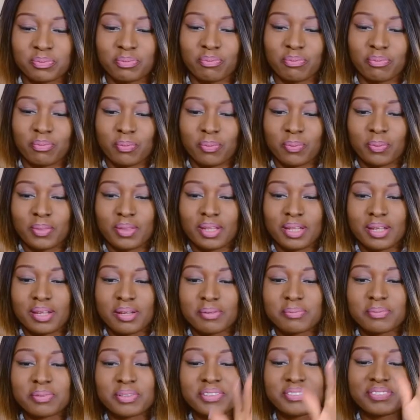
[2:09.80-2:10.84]
a Slack
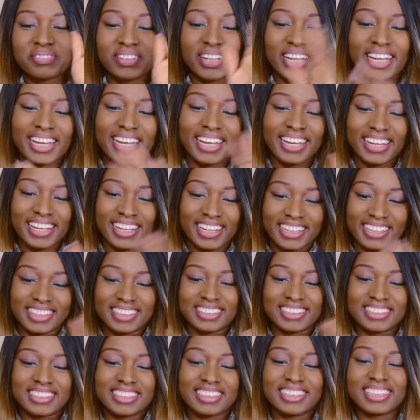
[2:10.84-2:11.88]
channel where you can share that, but
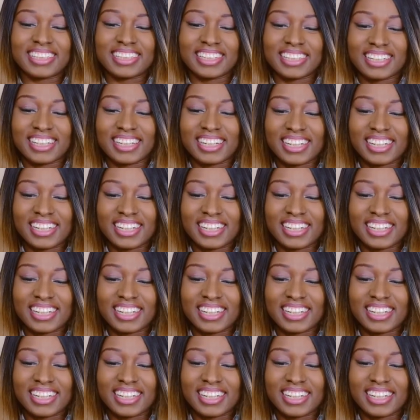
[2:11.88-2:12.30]
it's still